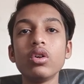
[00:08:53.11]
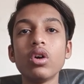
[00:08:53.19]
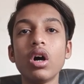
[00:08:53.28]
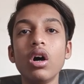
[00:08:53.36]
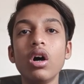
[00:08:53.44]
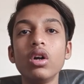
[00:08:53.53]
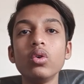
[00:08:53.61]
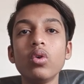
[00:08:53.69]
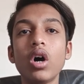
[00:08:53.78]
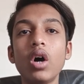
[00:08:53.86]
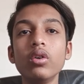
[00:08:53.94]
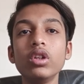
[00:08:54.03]
to
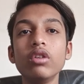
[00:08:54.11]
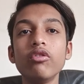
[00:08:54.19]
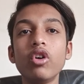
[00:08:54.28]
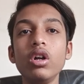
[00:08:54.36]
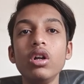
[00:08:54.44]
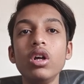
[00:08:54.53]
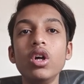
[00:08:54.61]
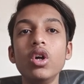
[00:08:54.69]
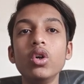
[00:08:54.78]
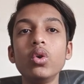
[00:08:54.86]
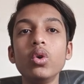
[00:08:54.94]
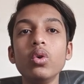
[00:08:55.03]
how they world
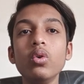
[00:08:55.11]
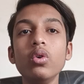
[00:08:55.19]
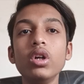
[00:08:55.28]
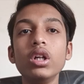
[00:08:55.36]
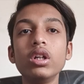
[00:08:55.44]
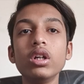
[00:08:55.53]
to do it.